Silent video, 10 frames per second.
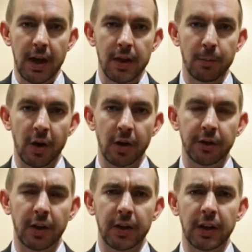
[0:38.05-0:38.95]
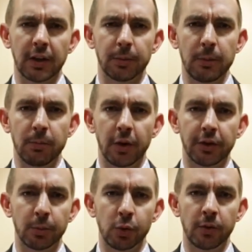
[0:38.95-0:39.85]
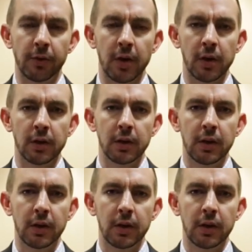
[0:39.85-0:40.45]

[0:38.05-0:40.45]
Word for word: In the past I think it's been possible for